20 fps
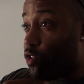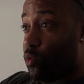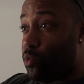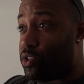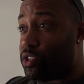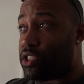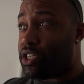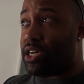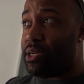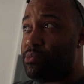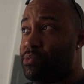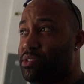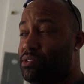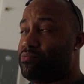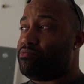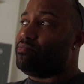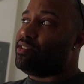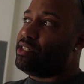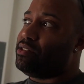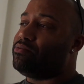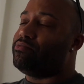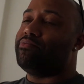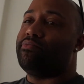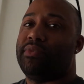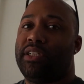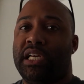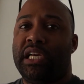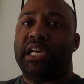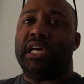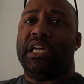which comes, well,
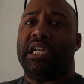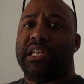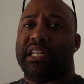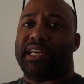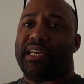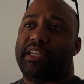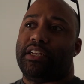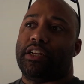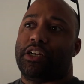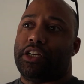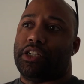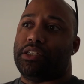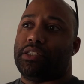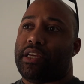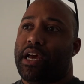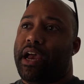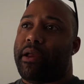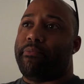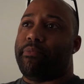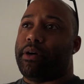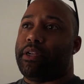not at a good time,